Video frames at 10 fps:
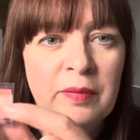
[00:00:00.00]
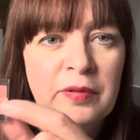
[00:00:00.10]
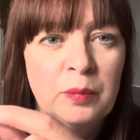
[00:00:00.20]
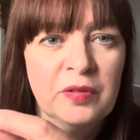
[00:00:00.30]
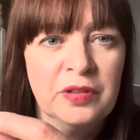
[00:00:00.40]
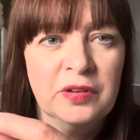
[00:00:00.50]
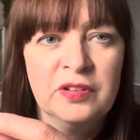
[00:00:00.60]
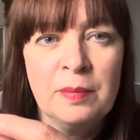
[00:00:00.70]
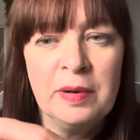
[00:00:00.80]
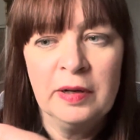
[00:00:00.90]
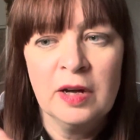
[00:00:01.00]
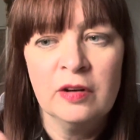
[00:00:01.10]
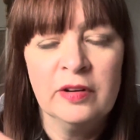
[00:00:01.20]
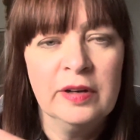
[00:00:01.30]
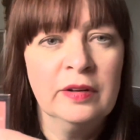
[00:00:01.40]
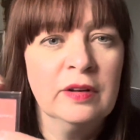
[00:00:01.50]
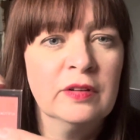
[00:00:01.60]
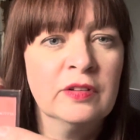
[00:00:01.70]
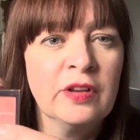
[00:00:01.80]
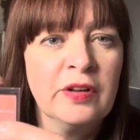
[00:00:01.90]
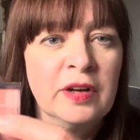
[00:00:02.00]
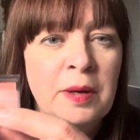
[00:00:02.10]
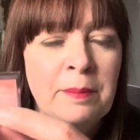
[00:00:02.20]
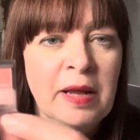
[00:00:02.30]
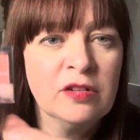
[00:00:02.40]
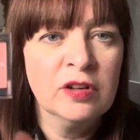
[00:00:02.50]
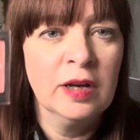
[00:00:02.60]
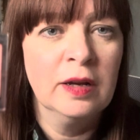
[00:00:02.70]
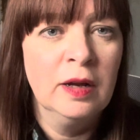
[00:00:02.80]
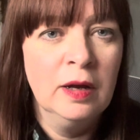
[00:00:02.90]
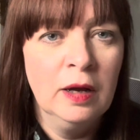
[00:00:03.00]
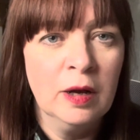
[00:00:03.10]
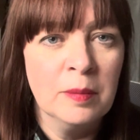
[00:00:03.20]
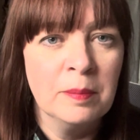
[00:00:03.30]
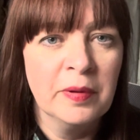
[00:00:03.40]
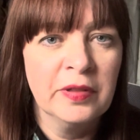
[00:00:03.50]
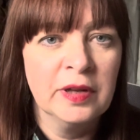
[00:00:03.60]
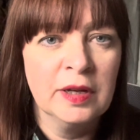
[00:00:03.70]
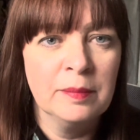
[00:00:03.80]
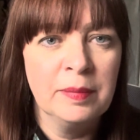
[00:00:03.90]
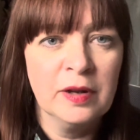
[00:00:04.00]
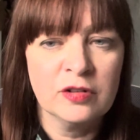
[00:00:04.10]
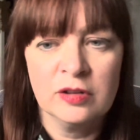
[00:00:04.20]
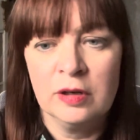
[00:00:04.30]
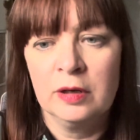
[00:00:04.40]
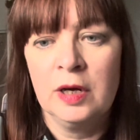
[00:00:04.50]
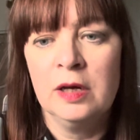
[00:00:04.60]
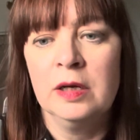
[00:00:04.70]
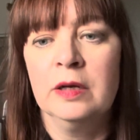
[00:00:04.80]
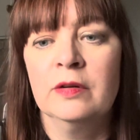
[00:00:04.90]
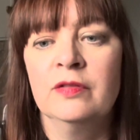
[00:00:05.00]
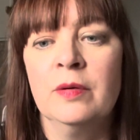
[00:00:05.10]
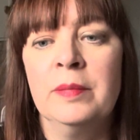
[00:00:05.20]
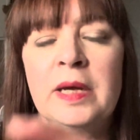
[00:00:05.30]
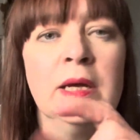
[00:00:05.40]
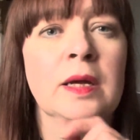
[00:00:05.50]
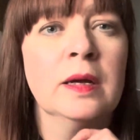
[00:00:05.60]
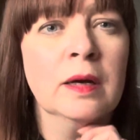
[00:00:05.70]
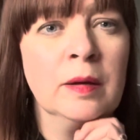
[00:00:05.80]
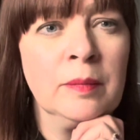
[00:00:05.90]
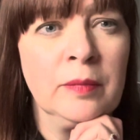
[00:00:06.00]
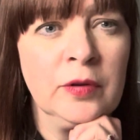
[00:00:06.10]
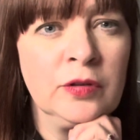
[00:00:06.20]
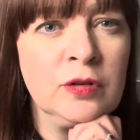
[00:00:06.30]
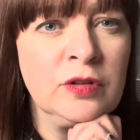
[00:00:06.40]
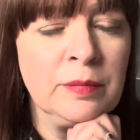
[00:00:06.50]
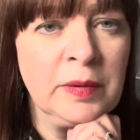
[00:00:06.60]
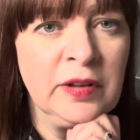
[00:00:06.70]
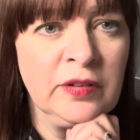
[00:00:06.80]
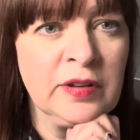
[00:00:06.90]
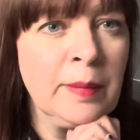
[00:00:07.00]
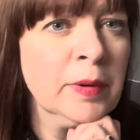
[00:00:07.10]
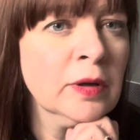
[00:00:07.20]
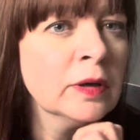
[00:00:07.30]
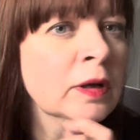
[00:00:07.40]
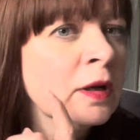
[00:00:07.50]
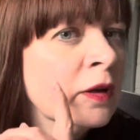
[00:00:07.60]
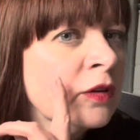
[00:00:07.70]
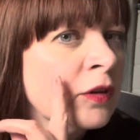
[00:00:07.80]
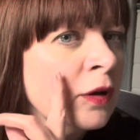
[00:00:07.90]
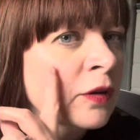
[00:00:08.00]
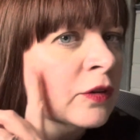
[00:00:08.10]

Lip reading: with similar colouring so that I can match it. But the blusher colour for me that suited me is salmon, so that's